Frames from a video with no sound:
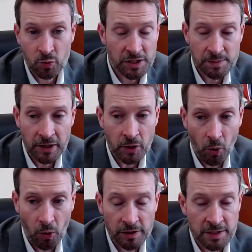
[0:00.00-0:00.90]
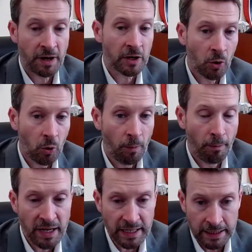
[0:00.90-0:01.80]
Because what's my goal? Is my
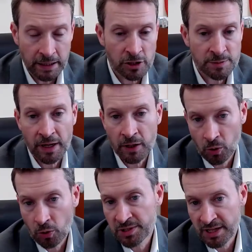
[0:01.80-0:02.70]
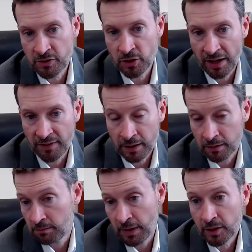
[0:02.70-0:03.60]
goal money or is my goal safe driving?